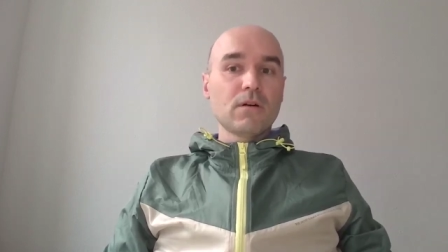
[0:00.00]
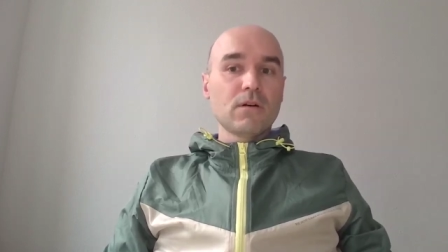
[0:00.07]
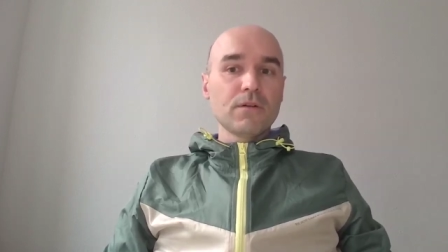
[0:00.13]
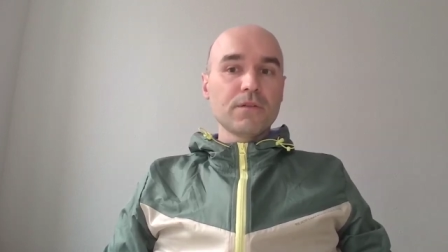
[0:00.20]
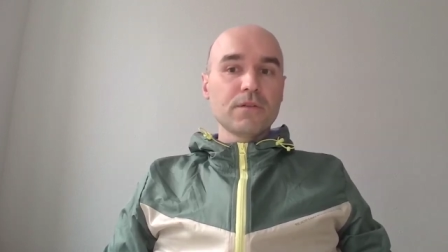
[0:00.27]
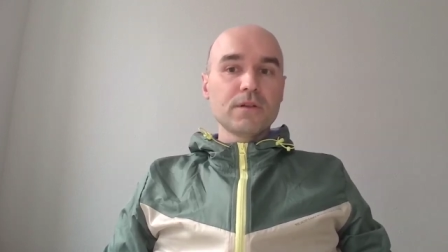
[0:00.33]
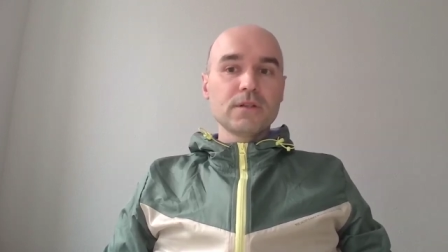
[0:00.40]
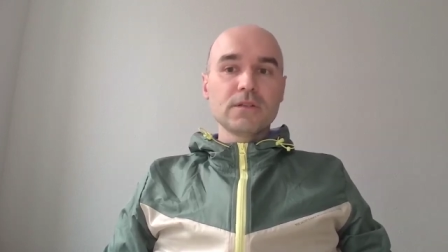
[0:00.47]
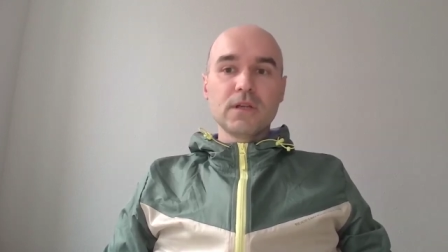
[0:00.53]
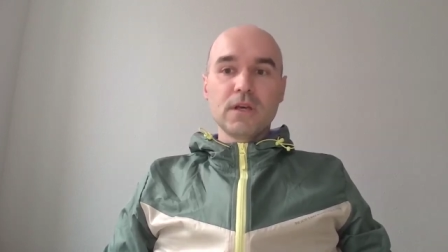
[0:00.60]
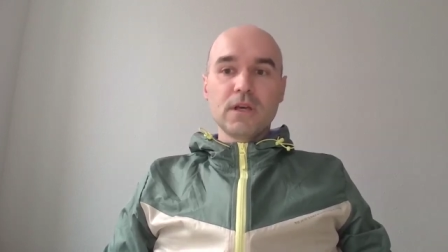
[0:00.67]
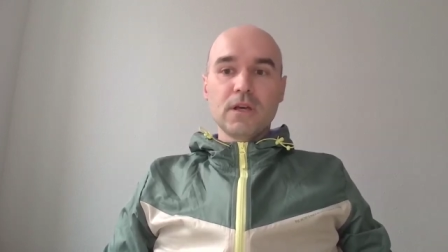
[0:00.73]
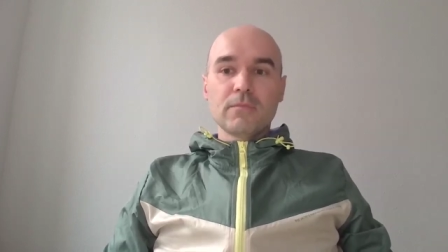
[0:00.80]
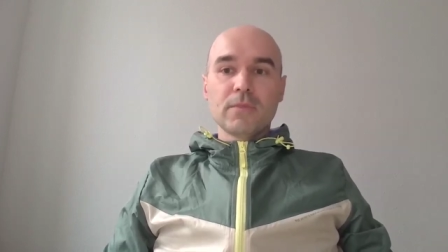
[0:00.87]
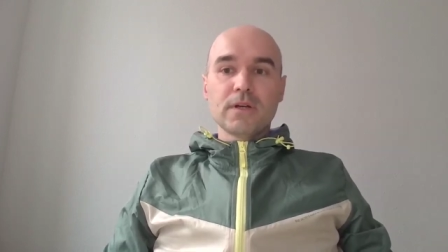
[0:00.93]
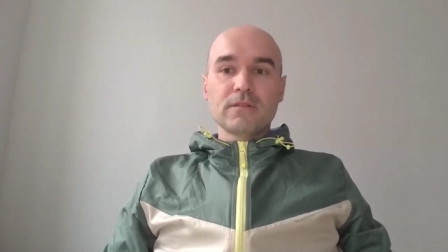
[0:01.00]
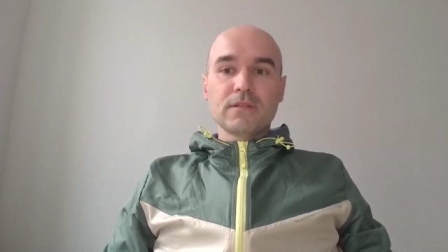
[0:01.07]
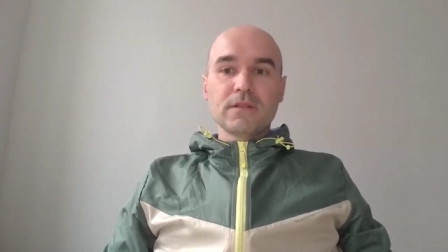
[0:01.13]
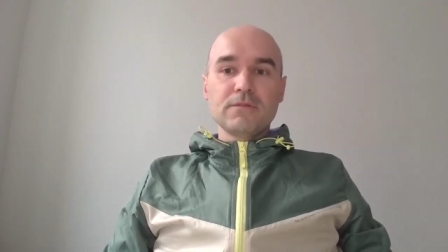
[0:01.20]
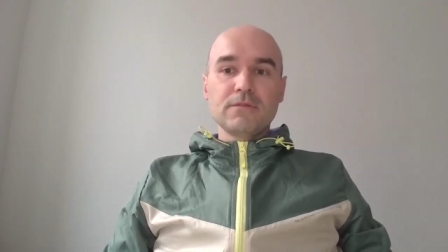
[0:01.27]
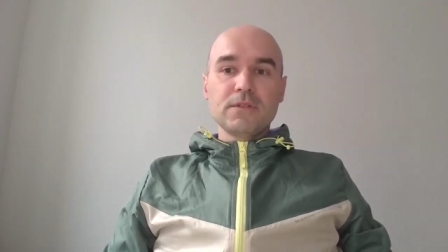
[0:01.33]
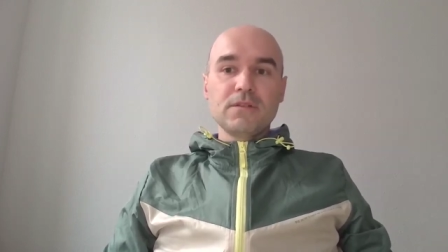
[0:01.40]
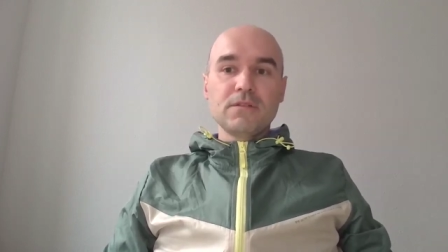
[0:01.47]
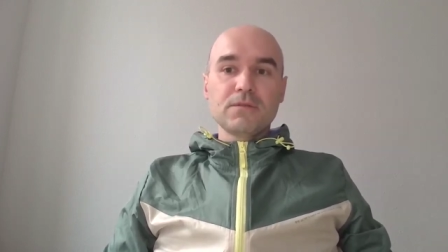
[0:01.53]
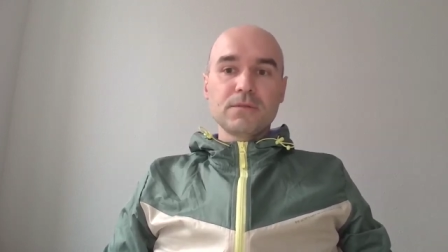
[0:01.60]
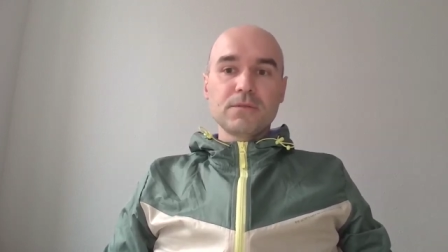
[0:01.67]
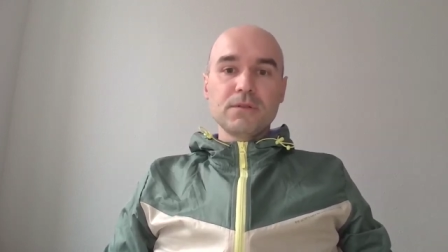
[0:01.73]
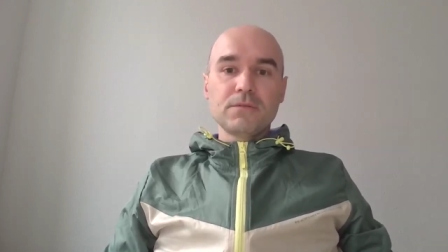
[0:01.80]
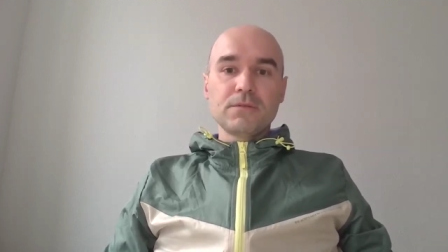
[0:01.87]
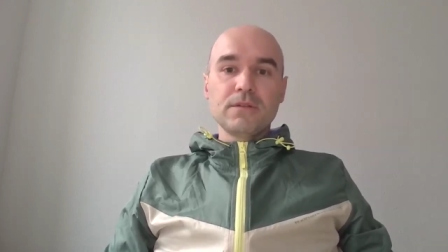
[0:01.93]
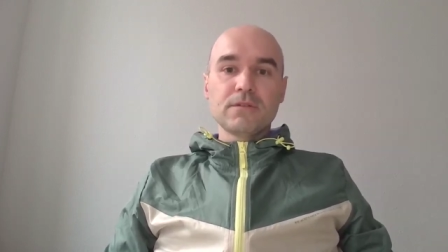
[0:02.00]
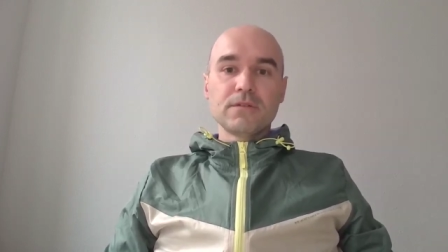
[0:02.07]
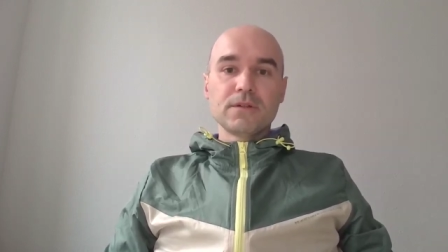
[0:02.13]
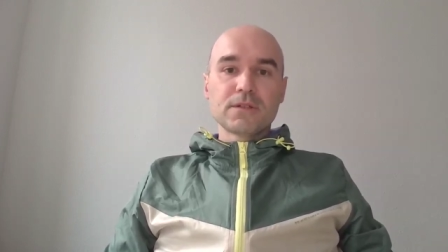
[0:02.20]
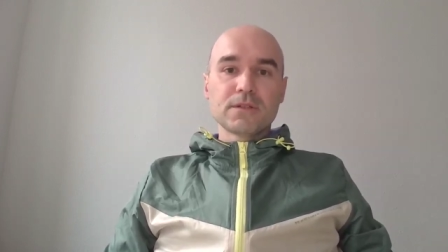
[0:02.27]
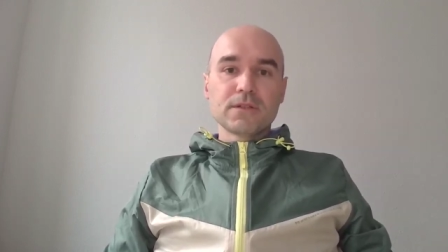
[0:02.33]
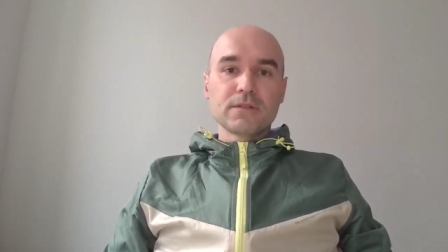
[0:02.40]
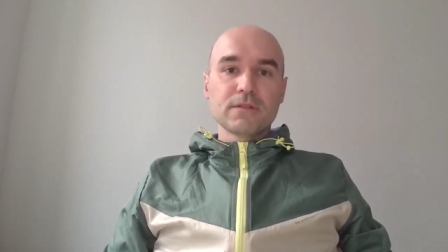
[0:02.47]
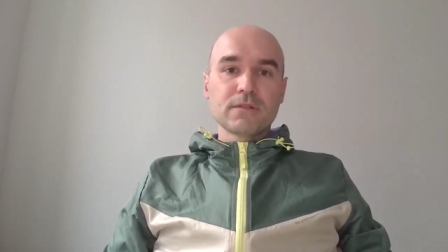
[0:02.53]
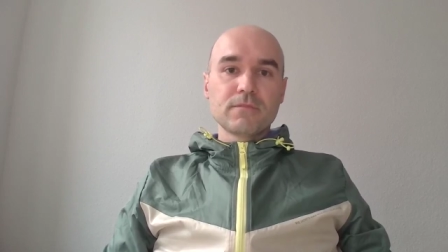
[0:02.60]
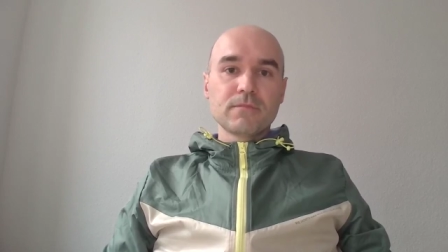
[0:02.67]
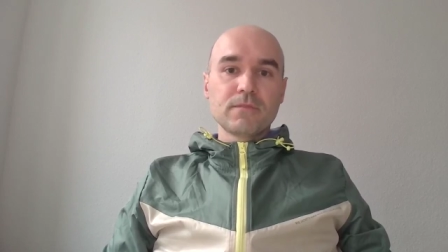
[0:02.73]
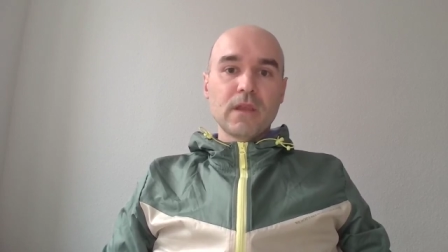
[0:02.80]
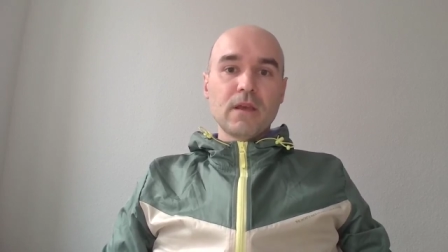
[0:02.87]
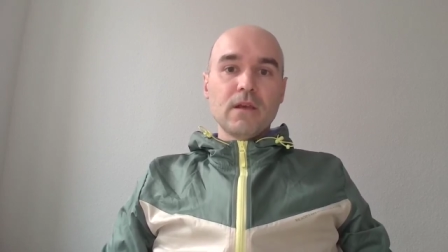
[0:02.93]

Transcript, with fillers: authored by seventy-three researchers.